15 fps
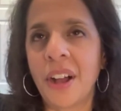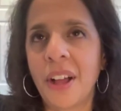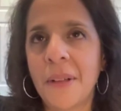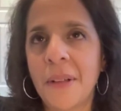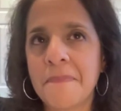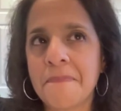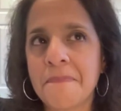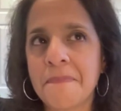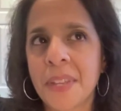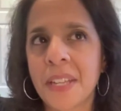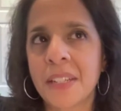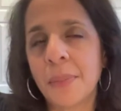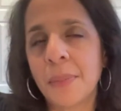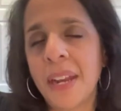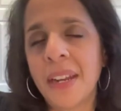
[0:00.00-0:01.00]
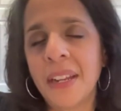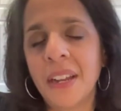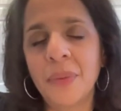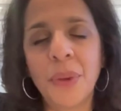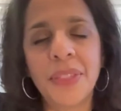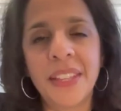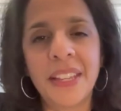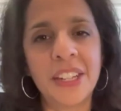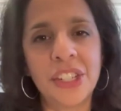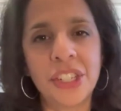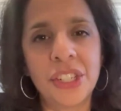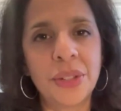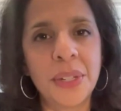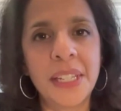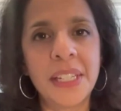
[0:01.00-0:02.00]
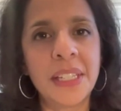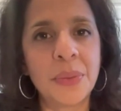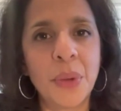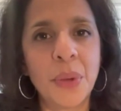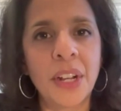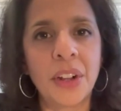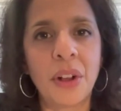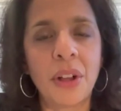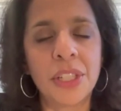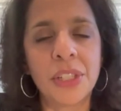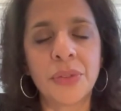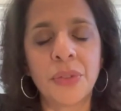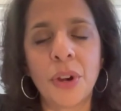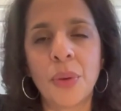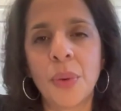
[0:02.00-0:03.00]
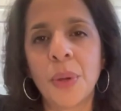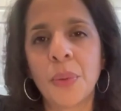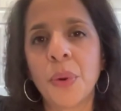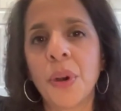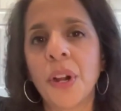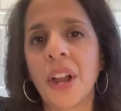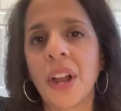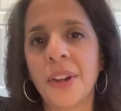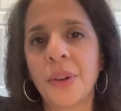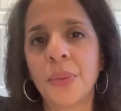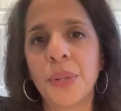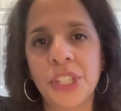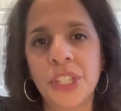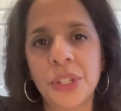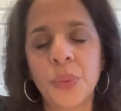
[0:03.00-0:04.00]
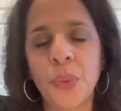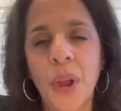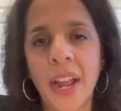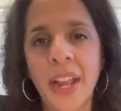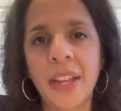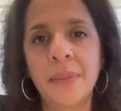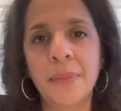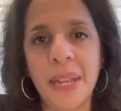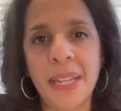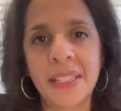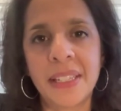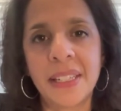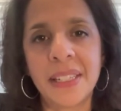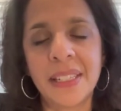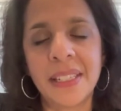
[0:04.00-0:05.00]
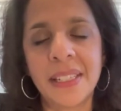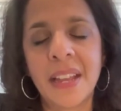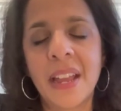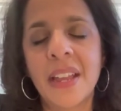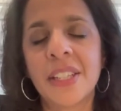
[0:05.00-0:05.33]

Um, depending on what the issue is and what it calls for, we'll work on a region wide basis.